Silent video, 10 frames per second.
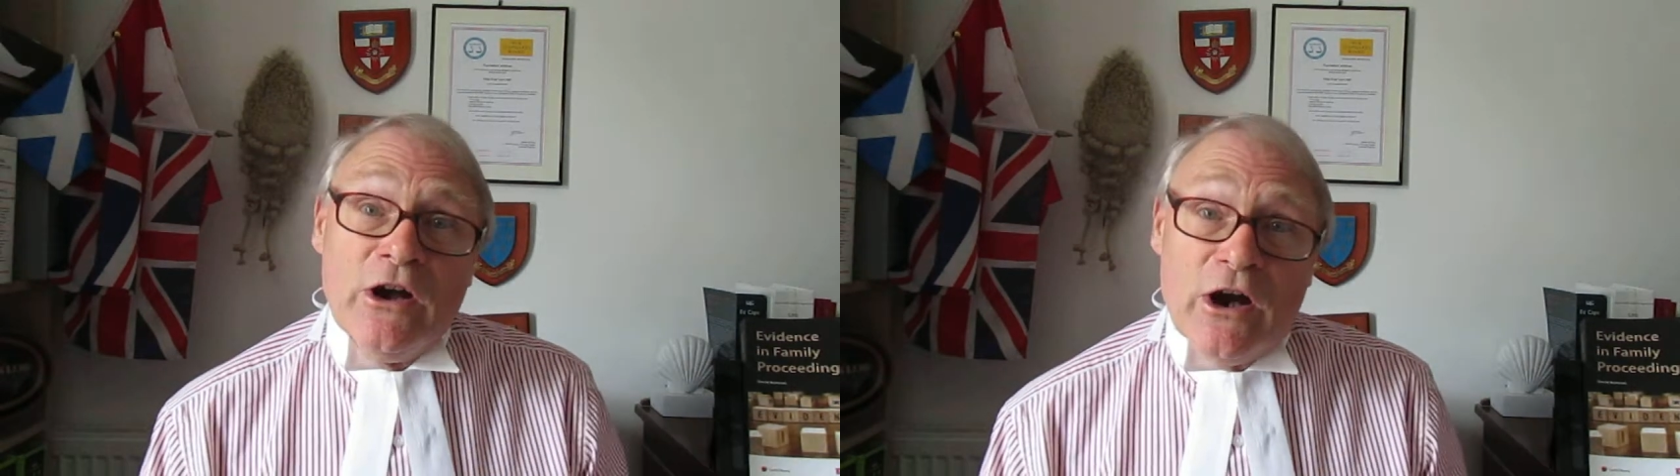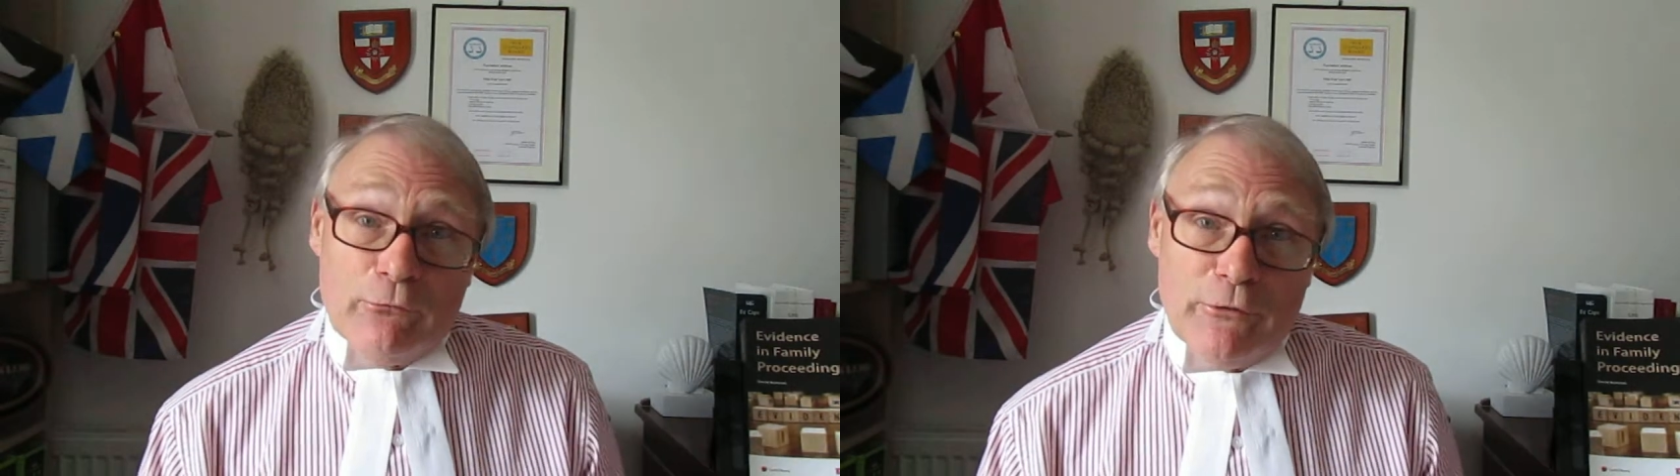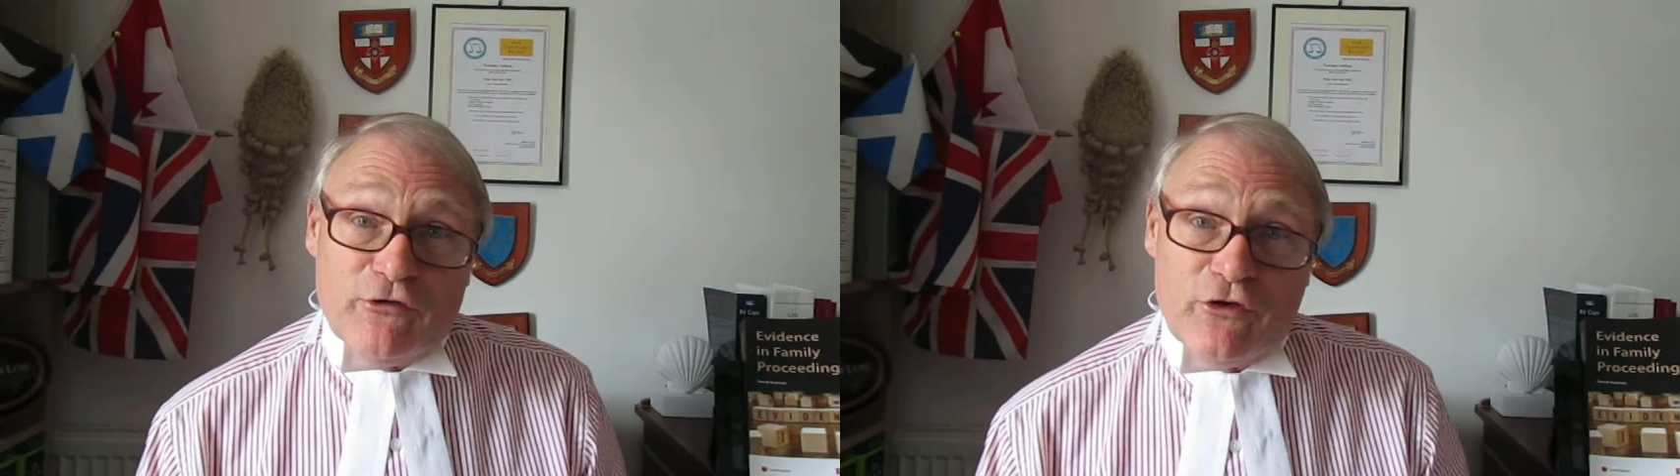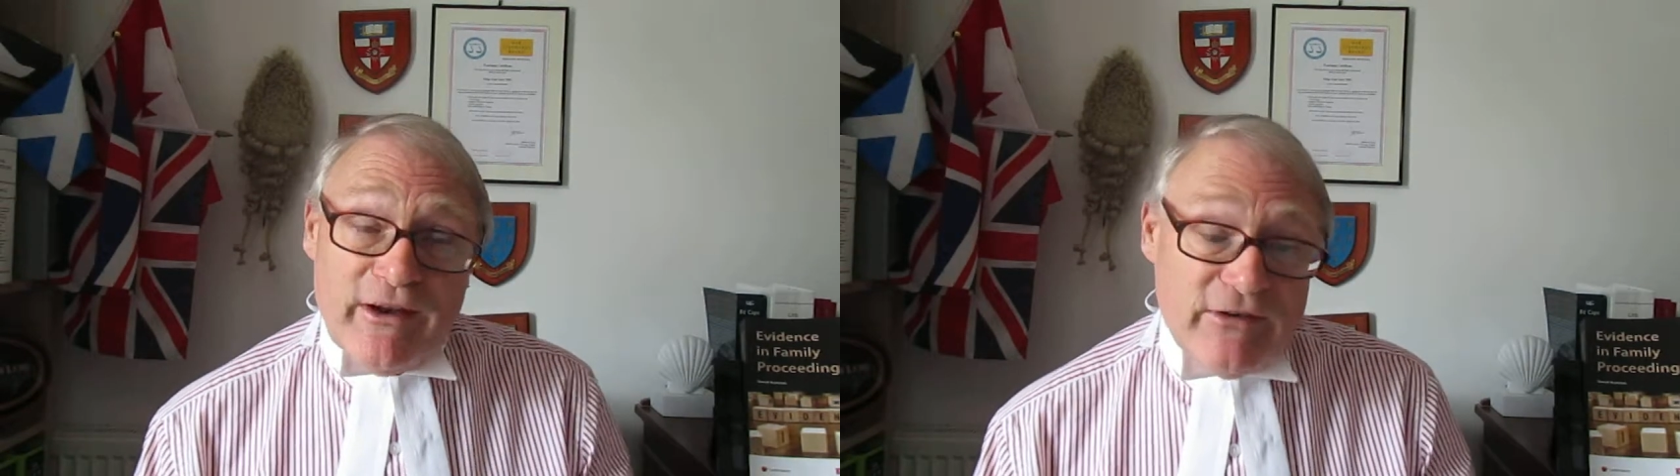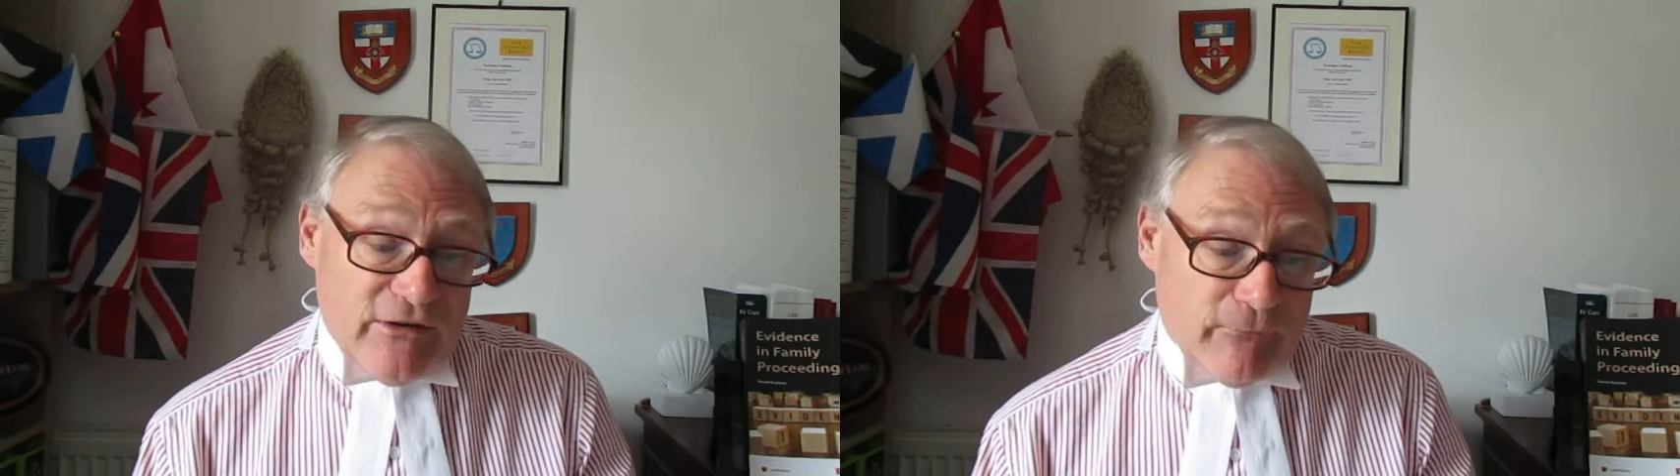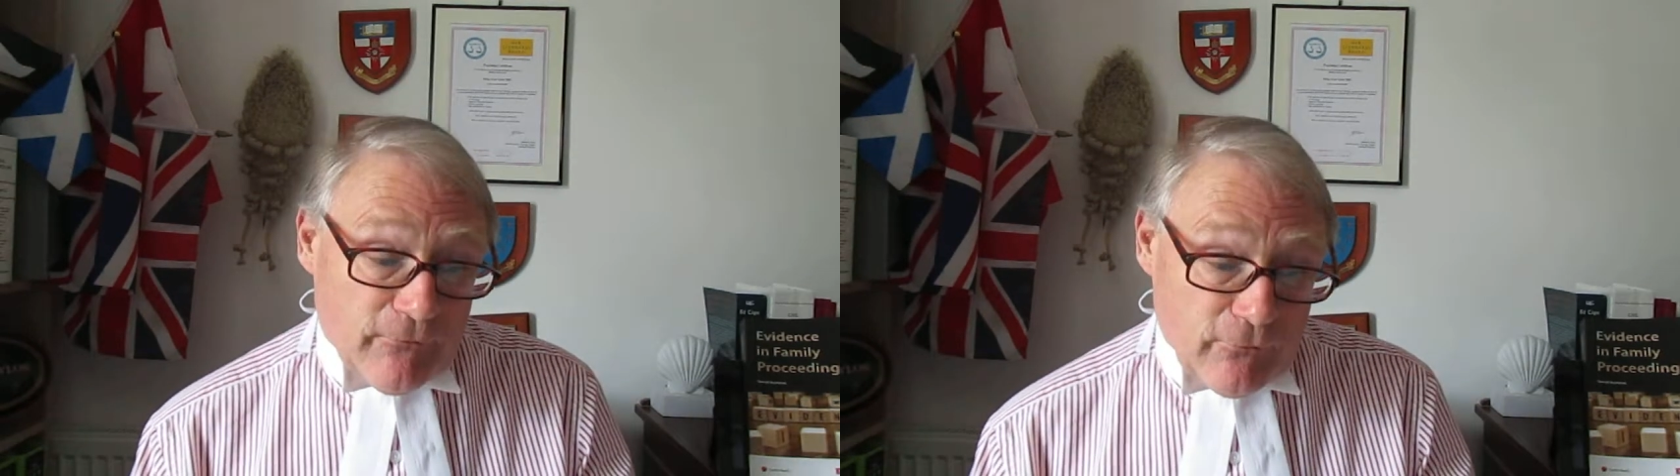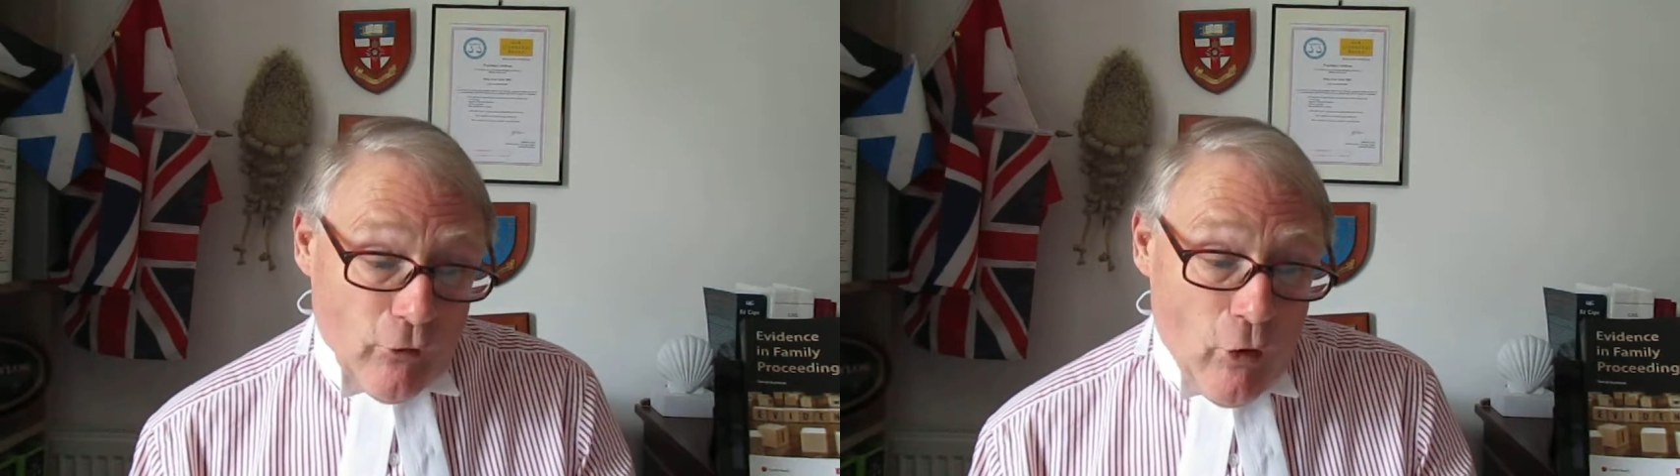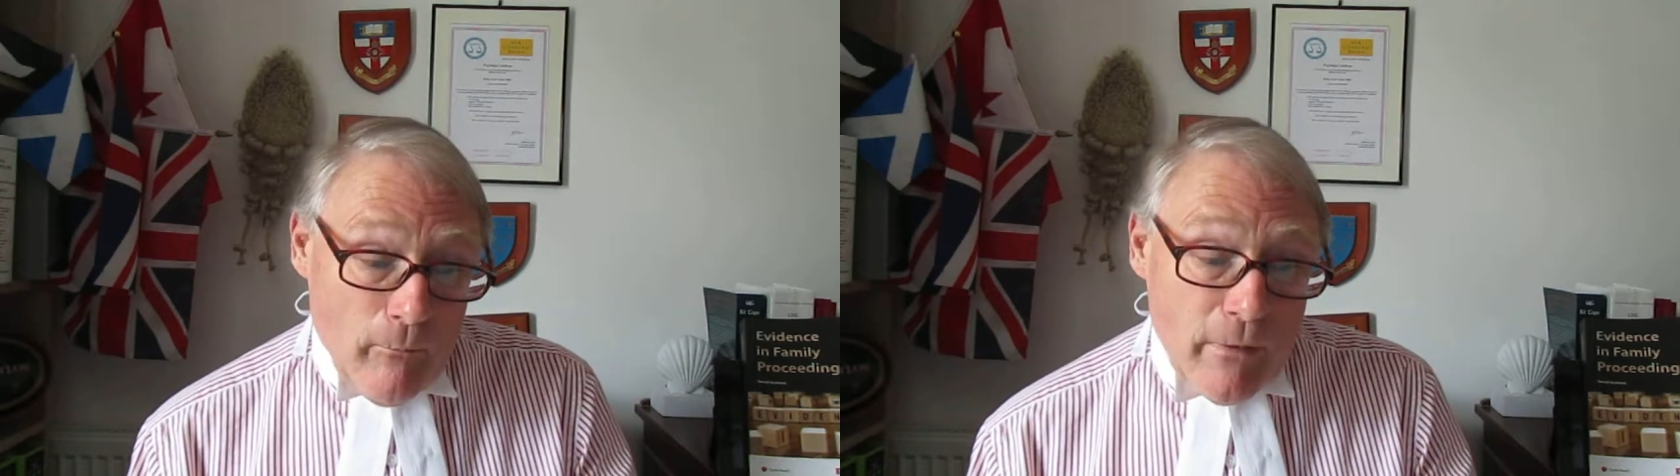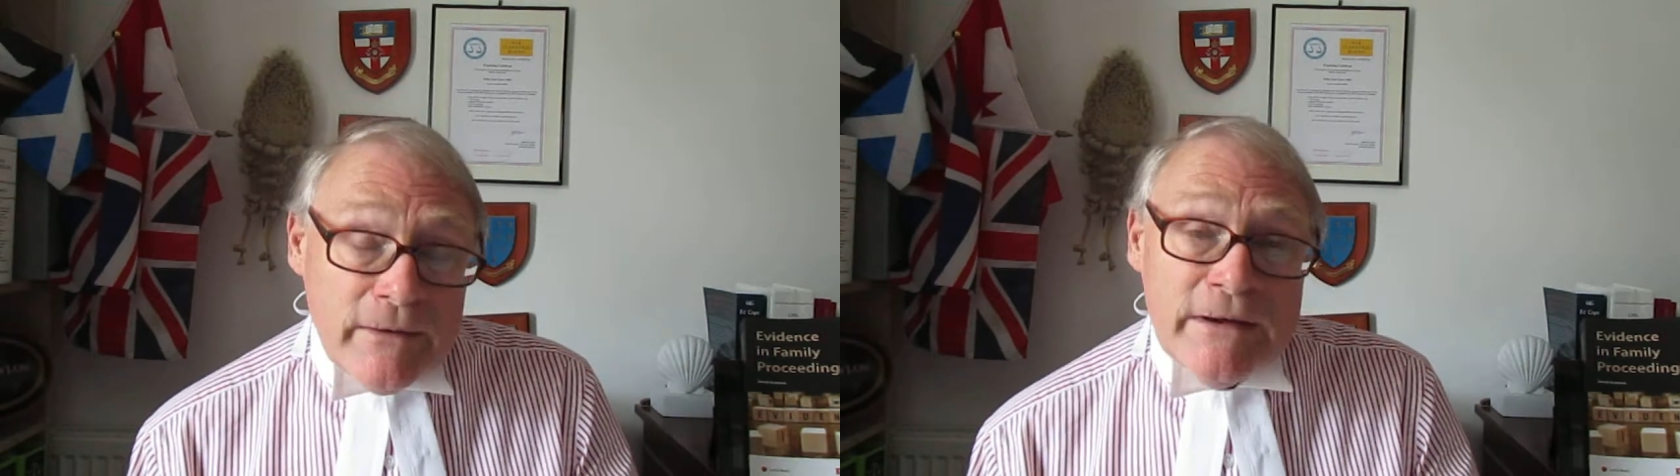originated from.